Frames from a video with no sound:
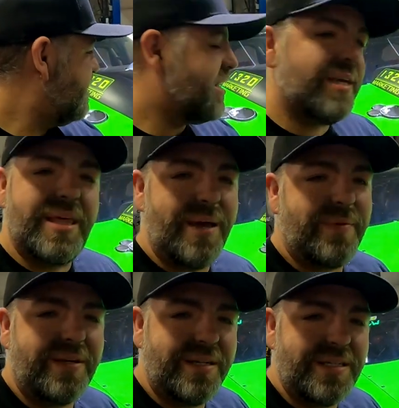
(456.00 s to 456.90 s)
guys think of that?
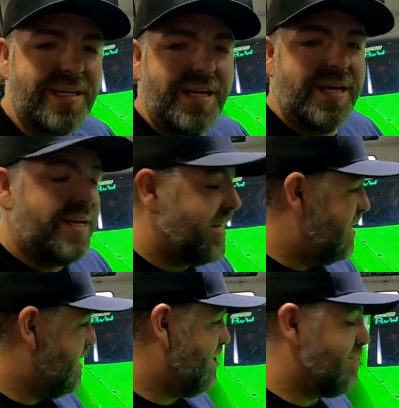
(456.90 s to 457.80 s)
Because
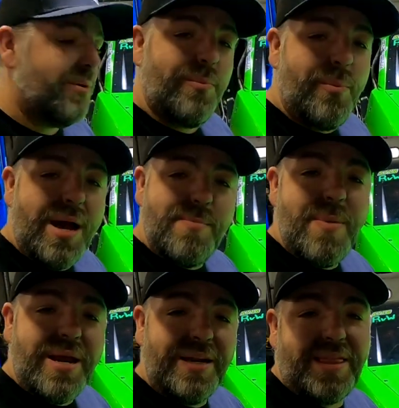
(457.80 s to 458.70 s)
um, my
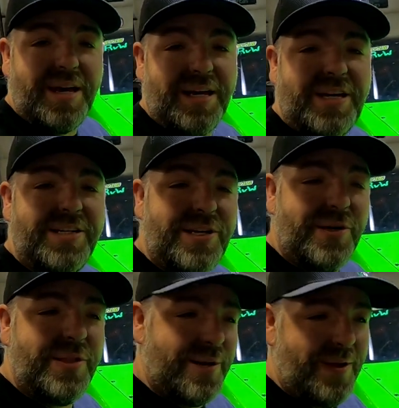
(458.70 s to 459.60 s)
main th
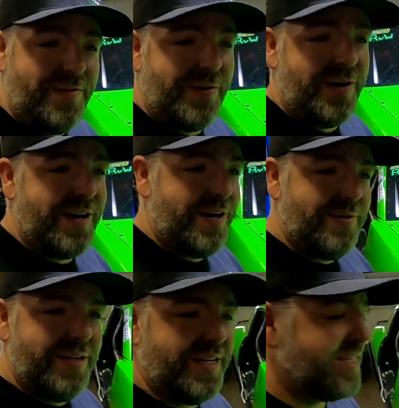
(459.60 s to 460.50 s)
concern I'm having right
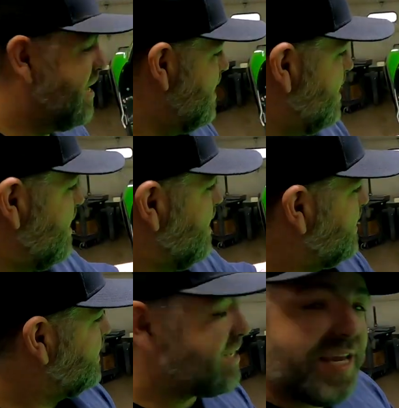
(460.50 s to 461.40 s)
now is
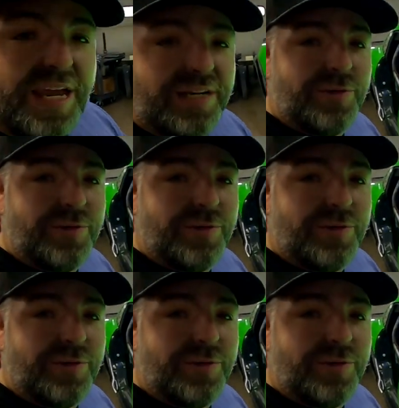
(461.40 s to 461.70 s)
this is a